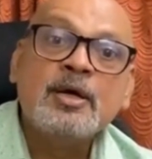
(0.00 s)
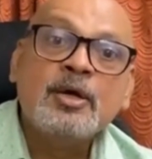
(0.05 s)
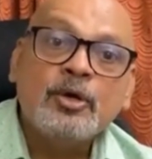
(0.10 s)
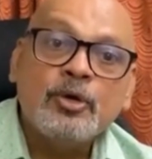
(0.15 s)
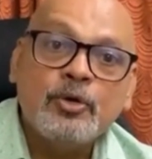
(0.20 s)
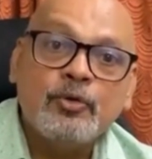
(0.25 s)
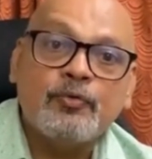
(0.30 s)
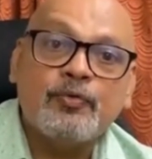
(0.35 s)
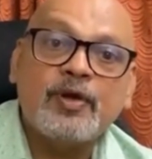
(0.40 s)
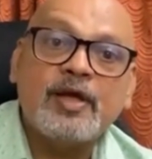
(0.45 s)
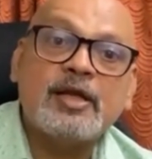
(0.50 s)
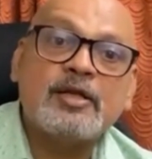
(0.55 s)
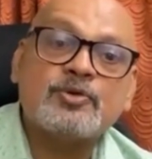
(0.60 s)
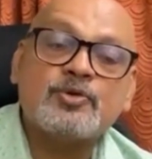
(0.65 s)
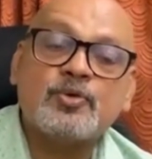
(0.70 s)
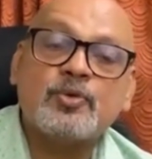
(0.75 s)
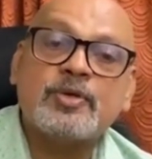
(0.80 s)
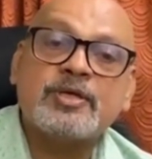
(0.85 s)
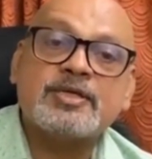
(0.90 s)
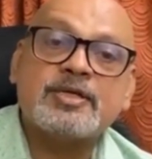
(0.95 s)
you feel
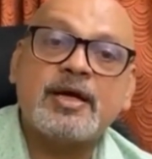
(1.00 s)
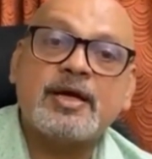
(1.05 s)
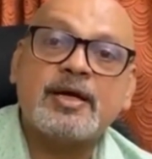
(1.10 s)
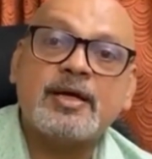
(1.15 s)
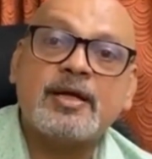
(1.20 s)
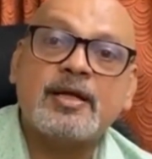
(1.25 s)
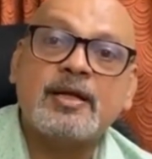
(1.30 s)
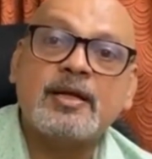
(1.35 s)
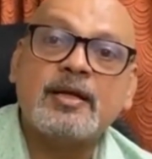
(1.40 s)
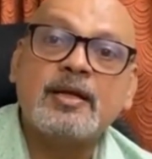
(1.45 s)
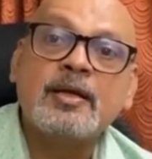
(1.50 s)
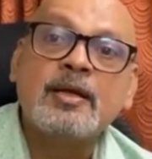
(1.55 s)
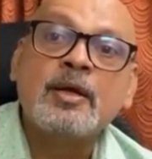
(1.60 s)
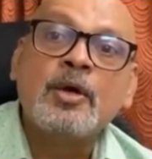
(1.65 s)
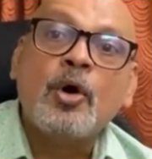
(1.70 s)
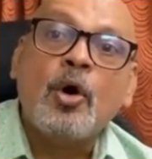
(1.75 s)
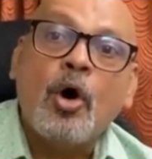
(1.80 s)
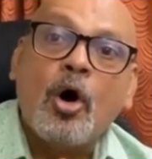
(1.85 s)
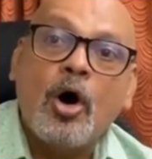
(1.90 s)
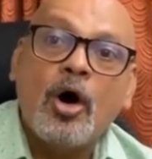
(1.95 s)
suicidal,
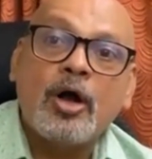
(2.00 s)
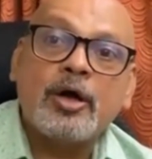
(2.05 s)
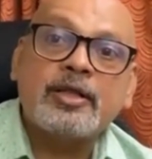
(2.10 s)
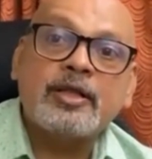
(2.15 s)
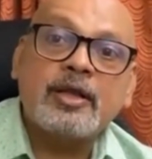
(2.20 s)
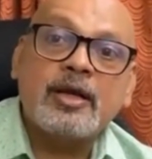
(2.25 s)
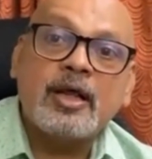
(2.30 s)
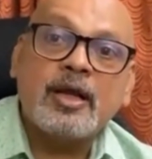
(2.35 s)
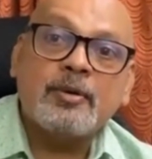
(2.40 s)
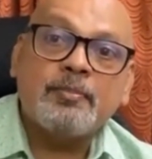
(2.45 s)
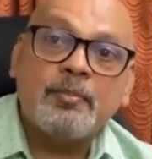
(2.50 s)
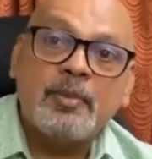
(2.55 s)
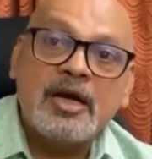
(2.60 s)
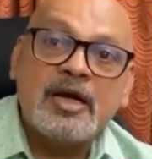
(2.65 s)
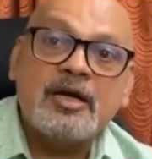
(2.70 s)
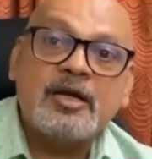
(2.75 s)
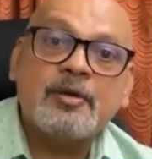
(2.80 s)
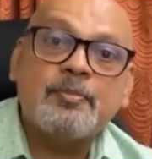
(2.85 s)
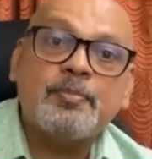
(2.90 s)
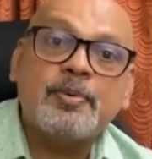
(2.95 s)
or there are
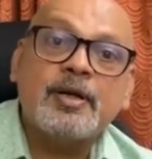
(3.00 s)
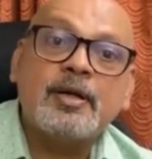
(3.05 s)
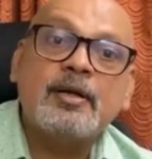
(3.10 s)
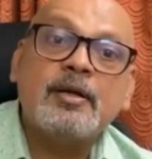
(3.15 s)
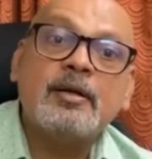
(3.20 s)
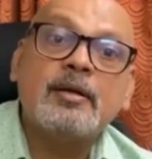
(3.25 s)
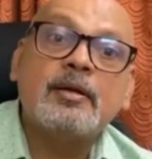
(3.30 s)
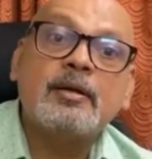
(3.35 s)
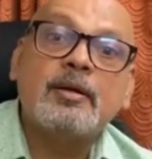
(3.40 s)
multiple